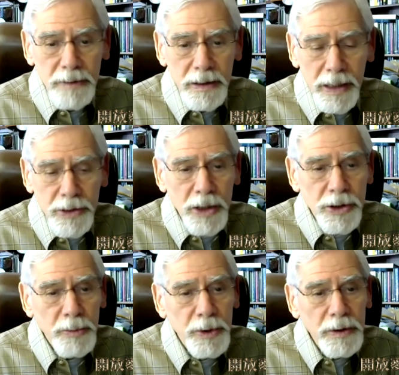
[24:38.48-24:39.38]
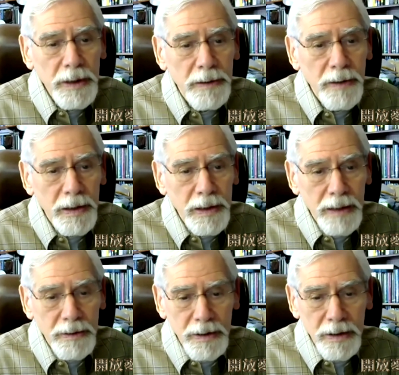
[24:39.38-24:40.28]
accessible and
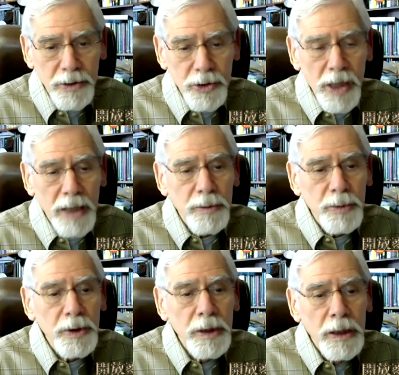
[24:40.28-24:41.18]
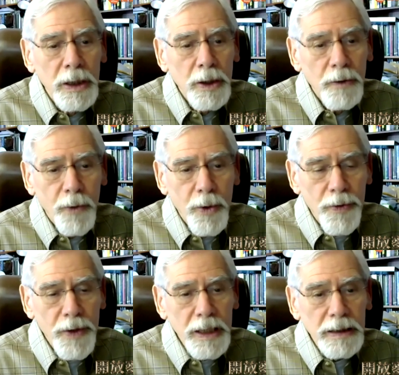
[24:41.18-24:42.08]
not desirable for
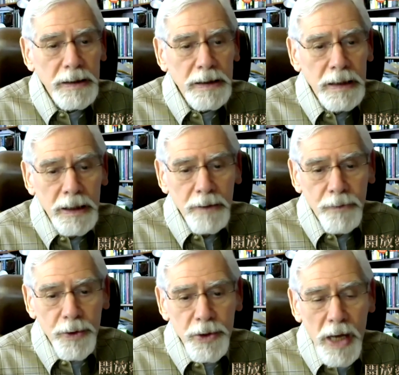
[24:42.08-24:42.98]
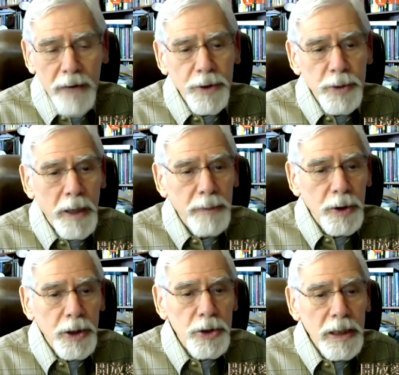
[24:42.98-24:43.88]
the average
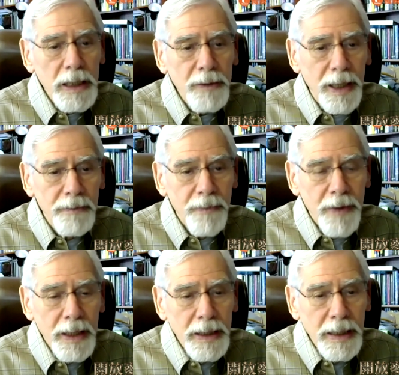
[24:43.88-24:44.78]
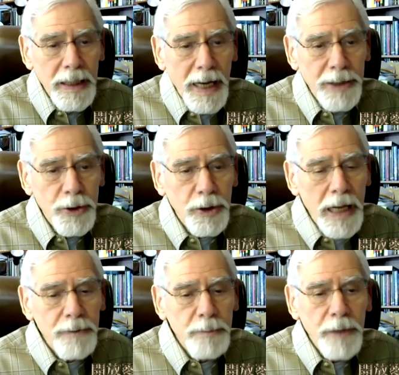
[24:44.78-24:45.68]
population anyway. And you can
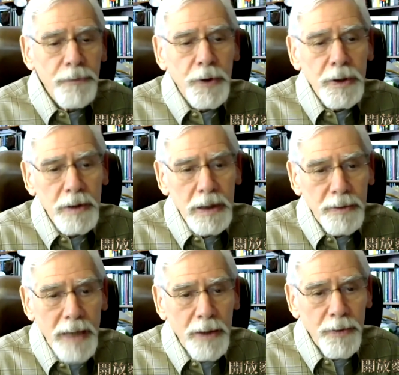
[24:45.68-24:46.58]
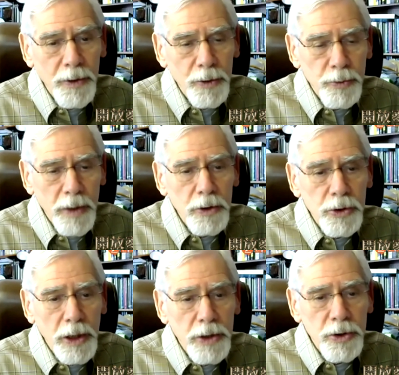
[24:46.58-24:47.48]
have a buffer around those rail
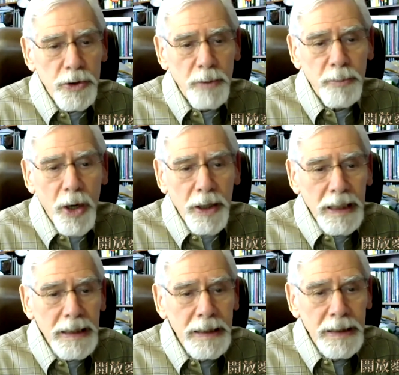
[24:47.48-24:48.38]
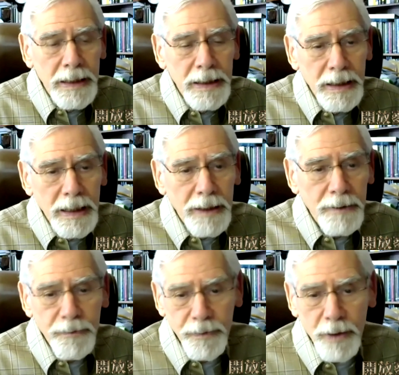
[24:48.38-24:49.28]
stations and parking
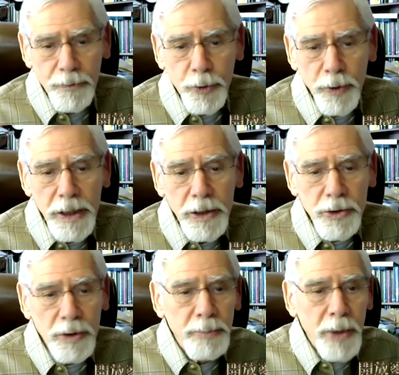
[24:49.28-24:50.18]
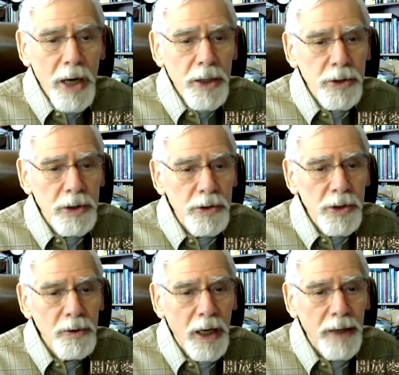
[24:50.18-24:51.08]
of trees and parks and
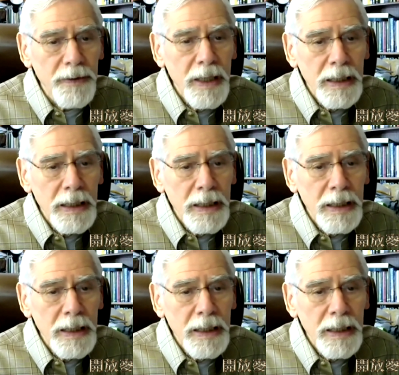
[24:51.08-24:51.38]
so on